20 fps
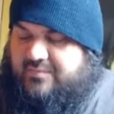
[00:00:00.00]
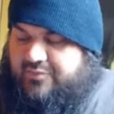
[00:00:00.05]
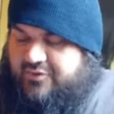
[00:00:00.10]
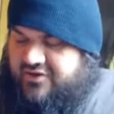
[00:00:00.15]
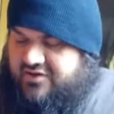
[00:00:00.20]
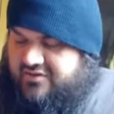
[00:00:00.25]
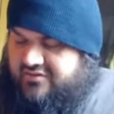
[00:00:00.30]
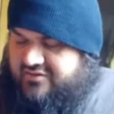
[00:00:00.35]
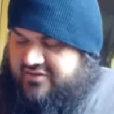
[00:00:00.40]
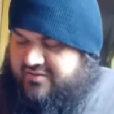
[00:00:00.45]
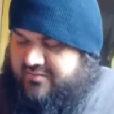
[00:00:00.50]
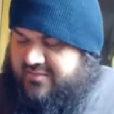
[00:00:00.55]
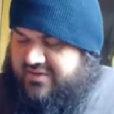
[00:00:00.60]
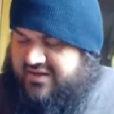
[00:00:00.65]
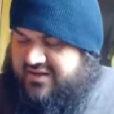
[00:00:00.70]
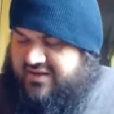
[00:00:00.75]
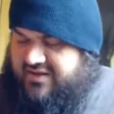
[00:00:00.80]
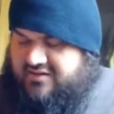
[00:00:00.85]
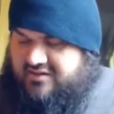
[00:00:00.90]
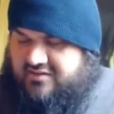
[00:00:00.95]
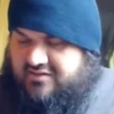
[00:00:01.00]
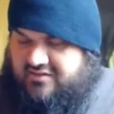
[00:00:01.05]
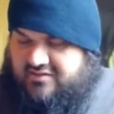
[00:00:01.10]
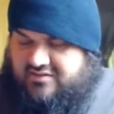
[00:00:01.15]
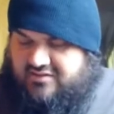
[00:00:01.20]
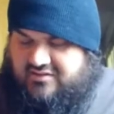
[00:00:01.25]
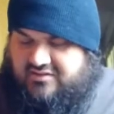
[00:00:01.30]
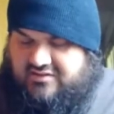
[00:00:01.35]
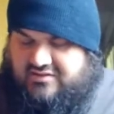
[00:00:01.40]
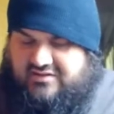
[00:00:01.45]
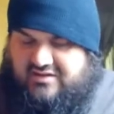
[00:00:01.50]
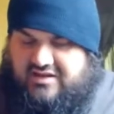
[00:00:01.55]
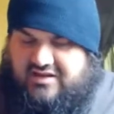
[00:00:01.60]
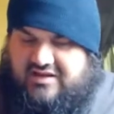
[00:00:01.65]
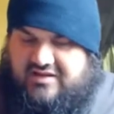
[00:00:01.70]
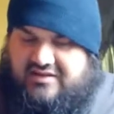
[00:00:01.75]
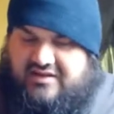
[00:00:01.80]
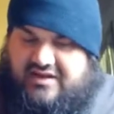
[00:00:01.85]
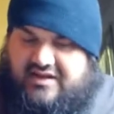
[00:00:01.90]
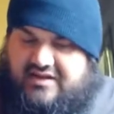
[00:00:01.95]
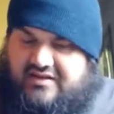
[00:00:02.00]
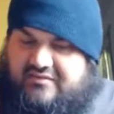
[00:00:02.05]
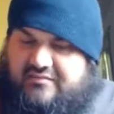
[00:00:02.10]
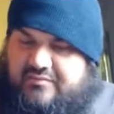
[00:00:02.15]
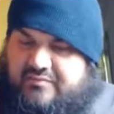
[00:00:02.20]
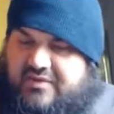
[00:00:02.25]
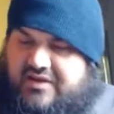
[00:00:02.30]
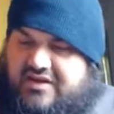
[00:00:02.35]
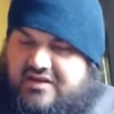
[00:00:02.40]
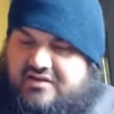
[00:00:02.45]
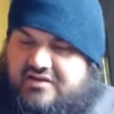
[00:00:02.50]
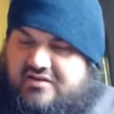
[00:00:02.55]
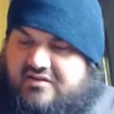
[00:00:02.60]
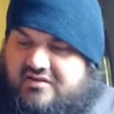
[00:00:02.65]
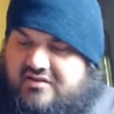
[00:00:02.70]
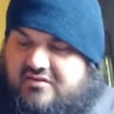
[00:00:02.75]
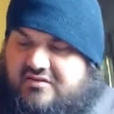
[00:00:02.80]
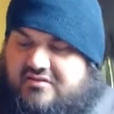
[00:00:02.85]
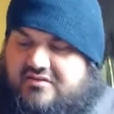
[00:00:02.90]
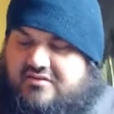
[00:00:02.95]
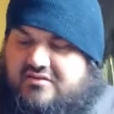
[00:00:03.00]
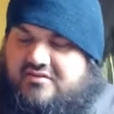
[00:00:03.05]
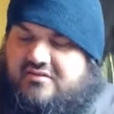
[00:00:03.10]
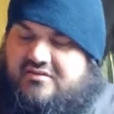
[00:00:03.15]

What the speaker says: a print on demand, and that being a